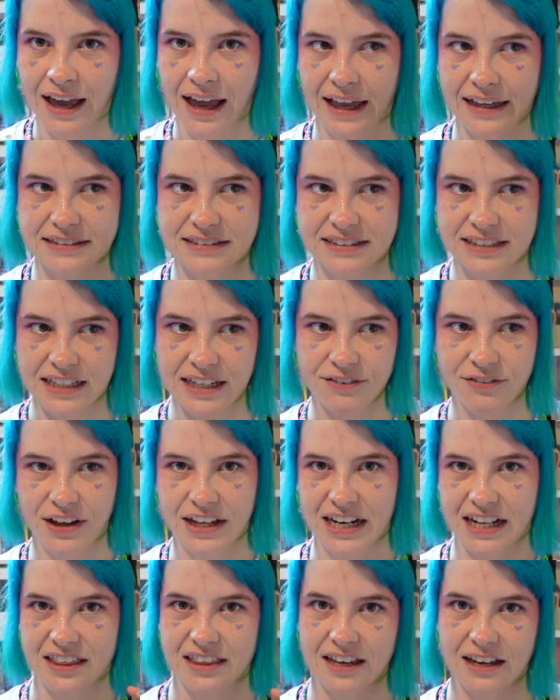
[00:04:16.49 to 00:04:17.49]
and see if
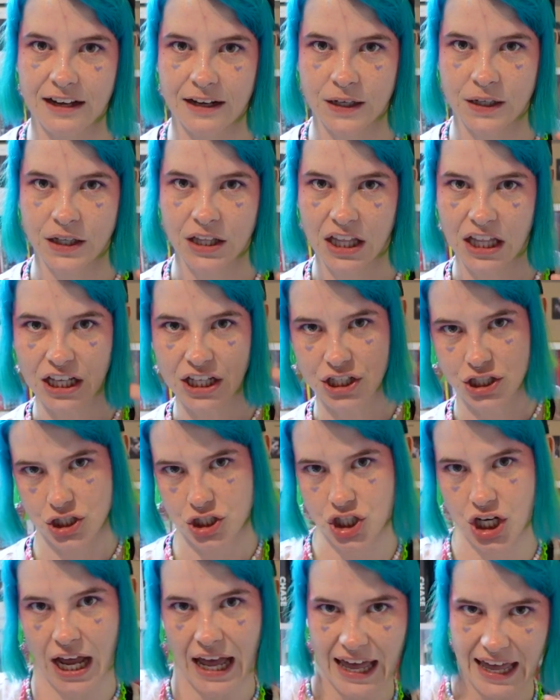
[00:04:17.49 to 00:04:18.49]
anything
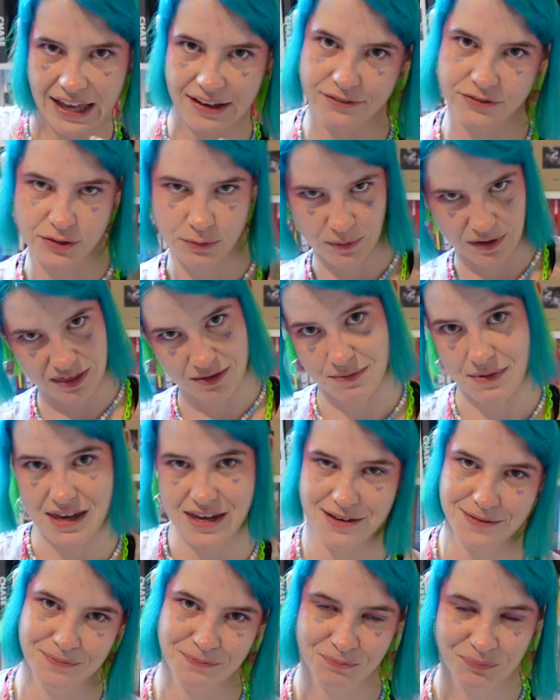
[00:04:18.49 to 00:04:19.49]
jives with
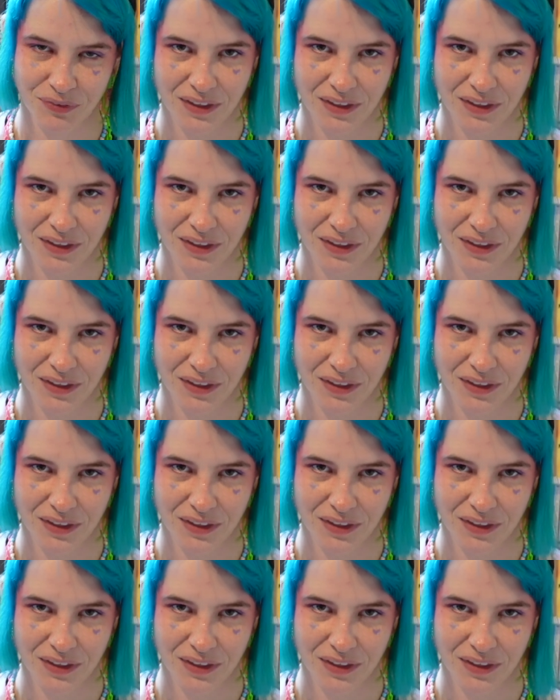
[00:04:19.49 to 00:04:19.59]
me.